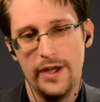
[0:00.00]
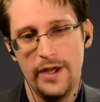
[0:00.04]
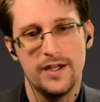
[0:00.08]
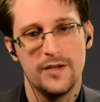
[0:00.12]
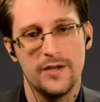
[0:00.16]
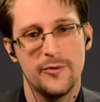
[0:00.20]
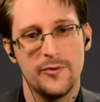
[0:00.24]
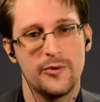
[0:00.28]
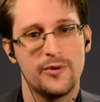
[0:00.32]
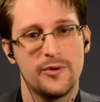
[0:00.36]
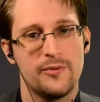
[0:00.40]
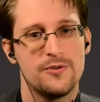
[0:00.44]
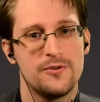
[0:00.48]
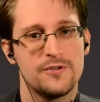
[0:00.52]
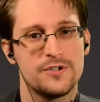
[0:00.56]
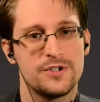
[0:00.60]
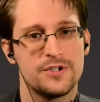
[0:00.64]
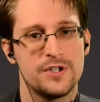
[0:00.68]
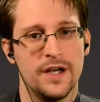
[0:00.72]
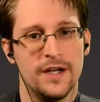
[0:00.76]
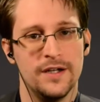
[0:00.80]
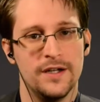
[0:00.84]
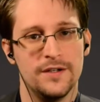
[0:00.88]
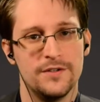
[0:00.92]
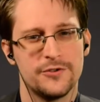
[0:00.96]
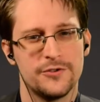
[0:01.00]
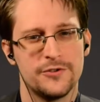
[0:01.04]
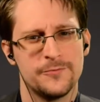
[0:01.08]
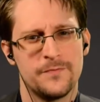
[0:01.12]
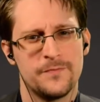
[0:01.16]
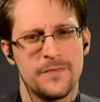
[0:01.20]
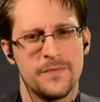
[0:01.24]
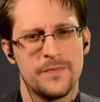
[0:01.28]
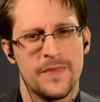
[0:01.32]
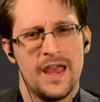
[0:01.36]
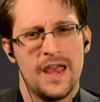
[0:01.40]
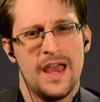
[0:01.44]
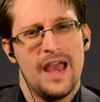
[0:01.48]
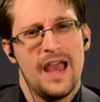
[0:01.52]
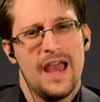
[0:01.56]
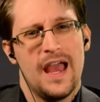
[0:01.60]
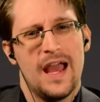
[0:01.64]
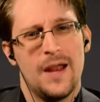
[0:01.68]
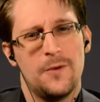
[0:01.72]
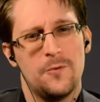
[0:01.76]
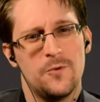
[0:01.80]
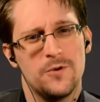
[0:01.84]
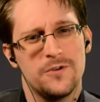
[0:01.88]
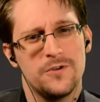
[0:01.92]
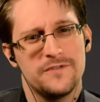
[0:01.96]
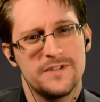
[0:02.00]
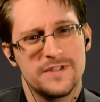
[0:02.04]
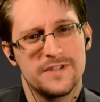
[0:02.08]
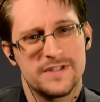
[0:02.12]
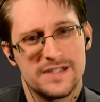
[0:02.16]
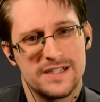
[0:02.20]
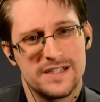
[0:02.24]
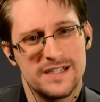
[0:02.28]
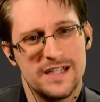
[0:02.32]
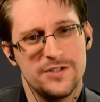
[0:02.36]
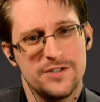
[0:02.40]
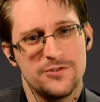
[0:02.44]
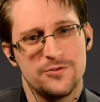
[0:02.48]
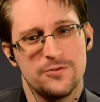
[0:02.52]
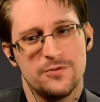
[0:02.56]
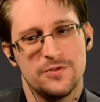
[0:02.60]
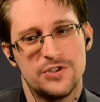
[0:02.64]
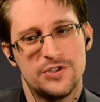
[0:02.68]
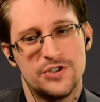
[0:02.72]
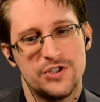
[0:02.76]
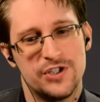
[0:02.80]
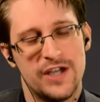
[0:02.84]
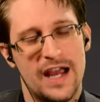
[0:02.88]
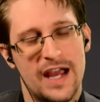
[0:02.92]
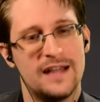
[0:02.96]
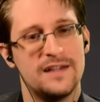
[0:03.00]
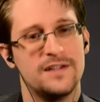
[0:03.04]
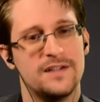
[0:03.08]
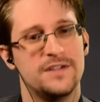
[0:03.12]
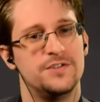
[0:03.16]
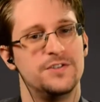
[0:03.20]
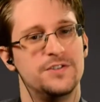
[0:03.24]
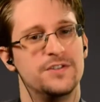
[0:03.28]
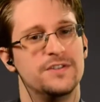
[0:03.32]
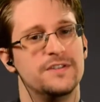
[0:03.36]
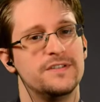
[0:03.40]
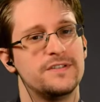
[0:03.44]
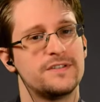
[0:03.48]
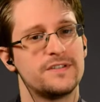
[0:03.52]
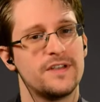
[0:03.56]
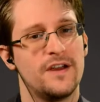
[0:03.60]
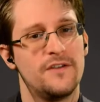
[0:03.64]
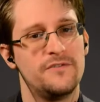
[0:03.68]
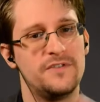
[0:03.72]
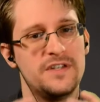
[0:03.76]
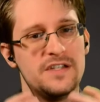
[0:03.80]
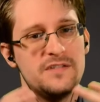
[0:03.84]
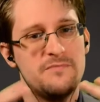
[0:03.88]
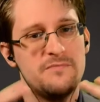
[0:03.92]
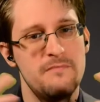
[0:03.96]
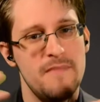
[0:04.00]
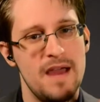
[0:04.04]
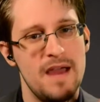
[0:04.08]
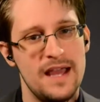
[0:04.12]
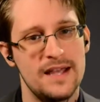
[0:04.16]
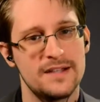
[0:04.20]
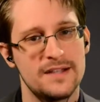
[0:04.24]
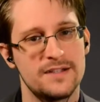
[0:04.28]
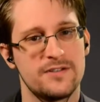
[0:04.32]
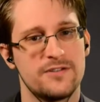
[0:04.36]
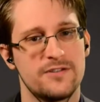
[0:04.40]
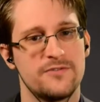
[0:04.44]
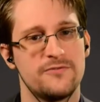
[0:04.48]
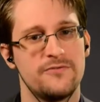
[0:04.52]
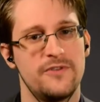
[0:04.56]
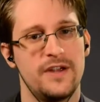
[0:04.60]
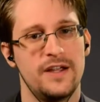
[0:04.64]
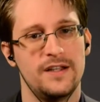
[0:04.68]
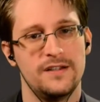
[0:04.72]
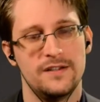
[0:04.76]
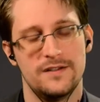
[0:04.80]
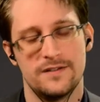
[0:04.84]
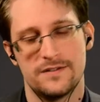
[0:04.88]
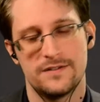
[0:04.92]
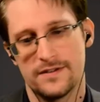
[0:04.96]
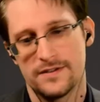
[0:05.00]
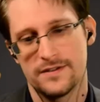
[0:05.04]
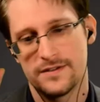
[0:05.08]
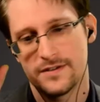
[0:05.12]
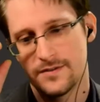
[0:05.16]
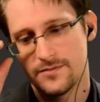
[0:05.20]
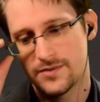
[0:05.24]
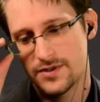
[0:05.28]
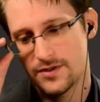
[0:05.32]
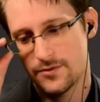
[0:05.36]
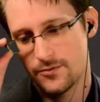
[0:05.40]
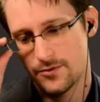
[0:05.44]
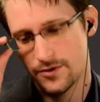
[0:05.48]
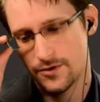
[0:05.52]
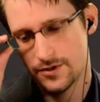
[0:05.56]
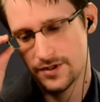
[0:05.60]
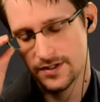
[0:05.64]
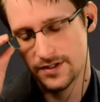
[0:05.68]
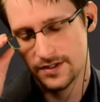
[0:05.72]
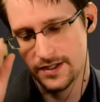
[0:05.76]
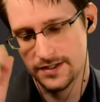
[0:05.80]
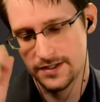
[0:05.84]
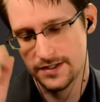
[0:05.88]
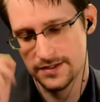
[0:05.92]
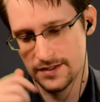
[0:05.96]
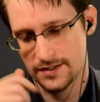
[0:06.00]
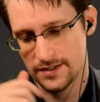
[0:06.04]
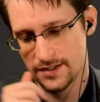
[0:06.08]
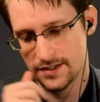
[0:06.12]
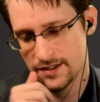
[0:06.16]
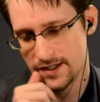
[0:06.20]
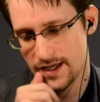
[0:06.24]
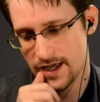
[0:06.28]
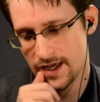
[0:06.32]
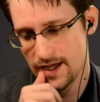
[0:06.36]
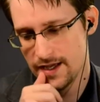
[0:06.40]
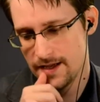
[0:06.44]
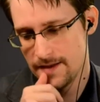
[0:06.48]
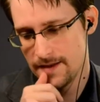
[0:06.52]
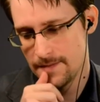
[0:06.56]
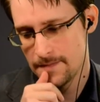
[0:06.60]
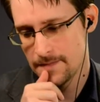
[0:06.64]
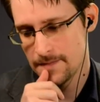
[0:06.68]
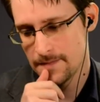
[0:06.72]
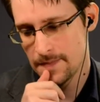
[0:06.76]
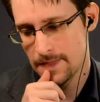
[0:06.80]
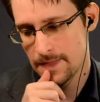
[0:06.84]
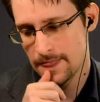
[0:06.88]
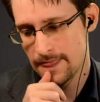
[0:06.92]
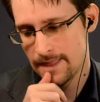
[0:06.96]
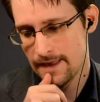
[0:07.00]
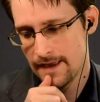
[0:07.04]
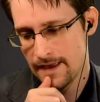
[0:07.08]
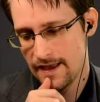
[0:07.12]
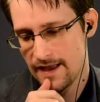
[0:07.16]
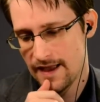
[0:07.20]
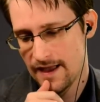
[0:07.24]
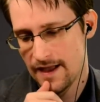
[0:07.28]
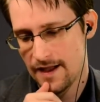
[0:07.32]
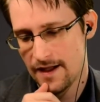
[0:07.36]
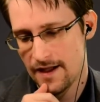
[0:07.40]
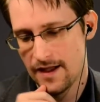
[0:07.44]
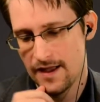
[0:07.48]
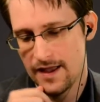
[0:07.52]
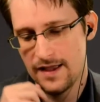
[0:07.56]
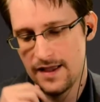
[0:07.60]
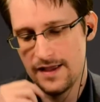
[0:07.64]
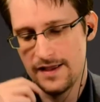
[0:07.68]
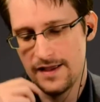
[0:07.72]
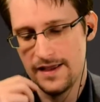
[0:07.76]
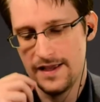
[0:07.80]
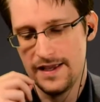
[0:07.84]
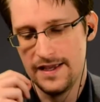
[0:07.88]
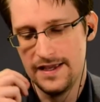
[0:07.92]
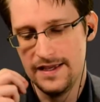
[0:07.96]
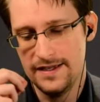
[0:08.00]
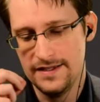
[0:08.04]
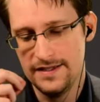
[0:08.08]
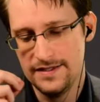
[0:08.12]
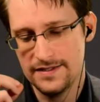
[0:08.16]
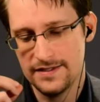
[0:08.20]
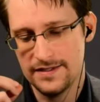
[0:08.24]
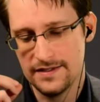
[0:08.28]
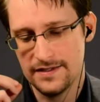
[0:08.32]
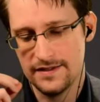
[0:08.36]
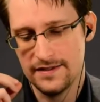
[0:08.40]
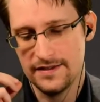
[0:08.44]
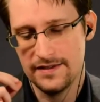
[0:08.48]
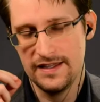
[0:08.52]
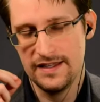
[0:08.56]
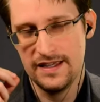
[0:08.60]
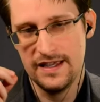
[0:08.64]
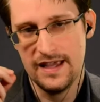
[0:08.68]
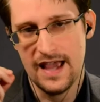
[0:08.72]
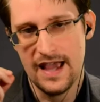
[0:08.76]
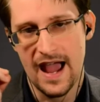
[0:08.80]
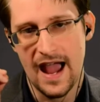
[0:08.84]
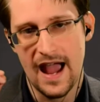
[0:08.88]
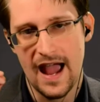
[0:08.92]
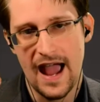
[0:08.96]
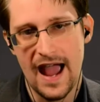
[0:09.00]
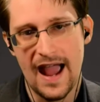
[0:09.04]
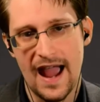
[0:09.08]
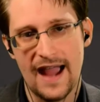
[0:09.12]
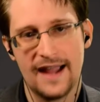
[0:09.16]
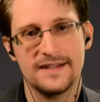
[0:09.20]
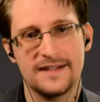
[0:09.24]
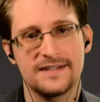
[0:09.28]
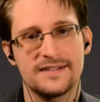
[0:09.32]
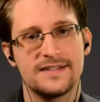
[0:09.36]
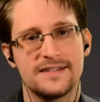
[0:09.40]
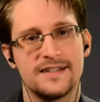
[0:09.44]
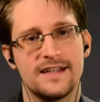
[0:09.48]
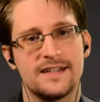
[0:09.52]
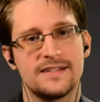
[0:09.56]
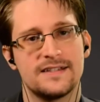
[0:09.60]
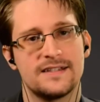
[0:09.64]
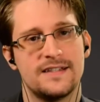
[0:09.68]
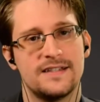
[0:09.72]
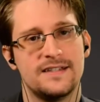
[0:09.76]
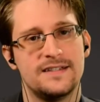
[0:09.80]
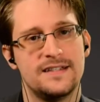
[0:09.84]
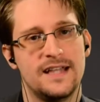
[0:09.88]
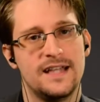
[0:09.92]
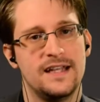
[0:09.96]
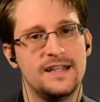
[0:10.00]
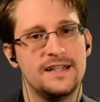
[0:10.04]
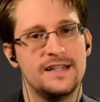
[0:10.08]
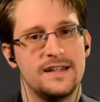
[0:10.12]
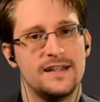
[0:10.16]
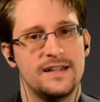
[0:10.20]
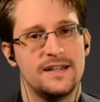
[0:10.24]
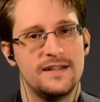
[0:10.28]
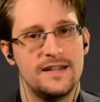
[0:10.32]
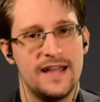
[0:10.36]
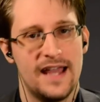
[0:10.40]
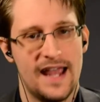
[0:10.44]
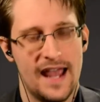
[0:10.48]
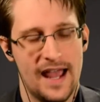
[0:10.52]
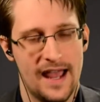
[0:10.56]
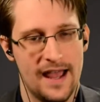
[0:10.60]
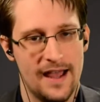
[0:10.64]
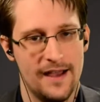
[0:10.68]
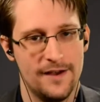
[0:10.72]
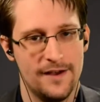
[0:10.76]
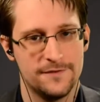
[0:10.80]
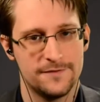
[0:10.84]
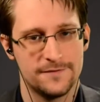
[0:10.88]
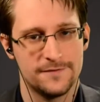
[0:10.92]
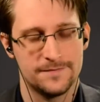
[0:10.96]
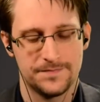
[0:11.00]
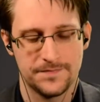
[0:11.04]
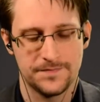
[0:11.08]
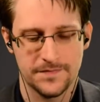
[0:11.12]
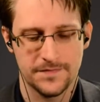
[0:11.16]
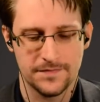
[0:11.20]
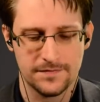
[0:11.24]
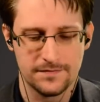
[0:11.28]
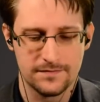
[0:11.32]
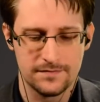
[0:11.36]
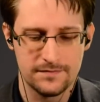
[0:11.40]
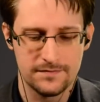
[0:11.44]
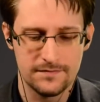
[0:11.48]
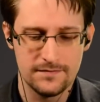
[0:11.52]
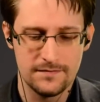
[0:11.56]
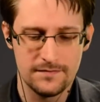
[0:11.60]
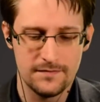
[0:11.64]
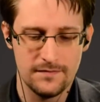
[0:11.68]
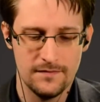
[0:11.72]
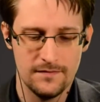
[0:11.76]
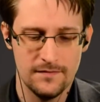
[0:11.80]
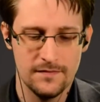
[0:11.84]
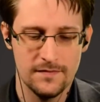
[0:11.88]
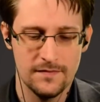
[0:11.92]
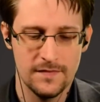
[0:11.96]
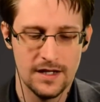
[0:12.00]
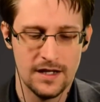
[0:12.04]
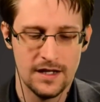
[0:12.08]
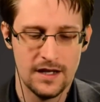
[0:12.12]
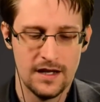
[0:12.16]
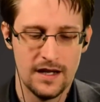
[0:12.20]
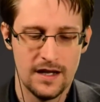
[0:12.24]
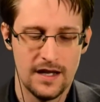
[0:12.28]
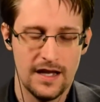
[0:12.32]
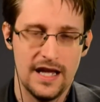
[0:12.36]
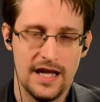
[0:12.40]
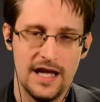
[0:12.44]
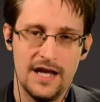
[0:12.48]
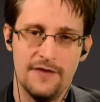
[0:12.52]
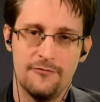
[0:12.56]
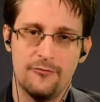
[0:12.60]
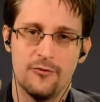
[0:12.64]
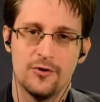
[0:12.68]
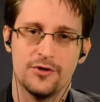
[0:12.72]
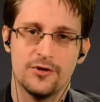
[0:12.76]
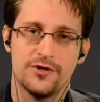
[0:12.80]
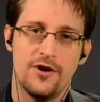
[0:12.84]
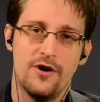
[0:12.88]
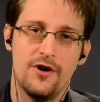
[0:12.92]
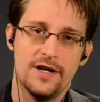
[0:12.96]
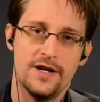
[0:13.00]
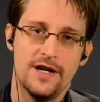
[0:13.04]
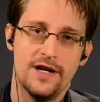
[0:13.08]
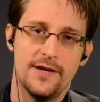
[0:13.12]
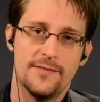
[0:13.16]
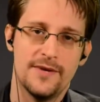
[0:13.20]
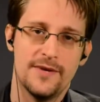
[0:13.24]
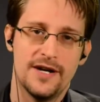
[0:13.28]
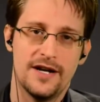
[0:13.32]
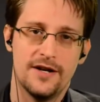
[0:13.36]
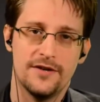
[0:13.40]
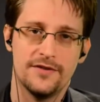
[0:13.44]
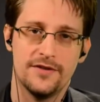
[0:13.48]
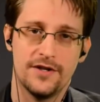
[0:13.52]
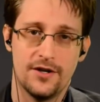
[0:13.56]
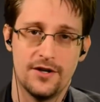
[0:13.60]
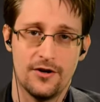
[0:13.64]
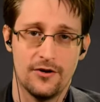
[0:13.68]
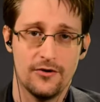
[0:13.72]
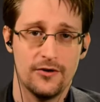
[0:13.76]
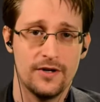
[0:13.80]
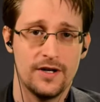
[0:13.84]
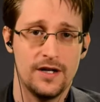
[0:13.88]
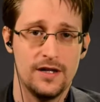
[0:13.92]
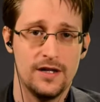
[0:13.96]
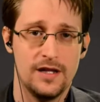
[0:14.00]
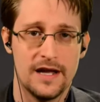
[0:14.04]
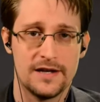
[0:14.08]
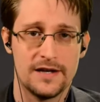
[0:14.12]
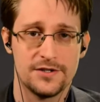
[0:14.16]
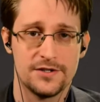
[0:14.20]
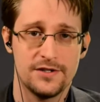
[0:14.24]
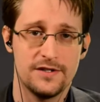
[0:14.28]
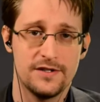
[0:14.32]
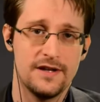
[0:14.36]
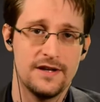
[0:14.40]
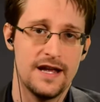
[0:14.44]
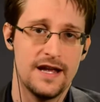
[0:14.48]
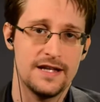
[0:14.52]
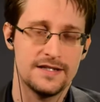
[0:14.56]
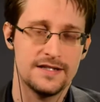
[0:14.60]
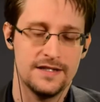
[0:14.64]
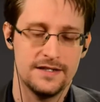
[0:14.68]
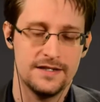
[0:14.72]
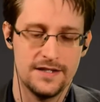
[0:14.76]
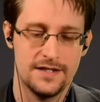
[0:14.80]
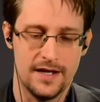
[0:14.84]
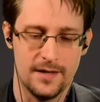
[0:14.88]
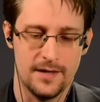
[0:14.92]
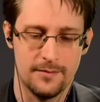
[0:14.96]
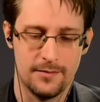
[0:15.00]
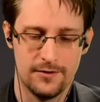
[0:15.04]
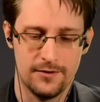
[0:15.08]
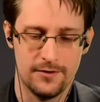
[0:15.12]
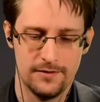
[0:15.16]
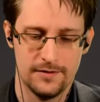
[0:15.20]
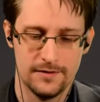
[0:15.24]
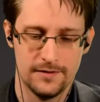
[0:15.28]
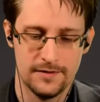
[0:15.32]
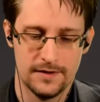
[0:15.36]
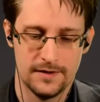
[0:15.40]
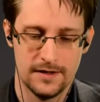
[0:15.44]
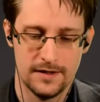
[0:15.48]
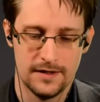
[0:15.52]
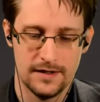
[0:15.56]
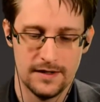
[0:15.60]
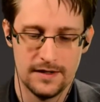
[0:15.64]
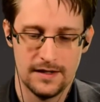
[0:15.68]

we can promote change. And one of the central challenges of these mass surveillance systems that we're discussing today is the access to data that they have. If we're talking about the current election as an example,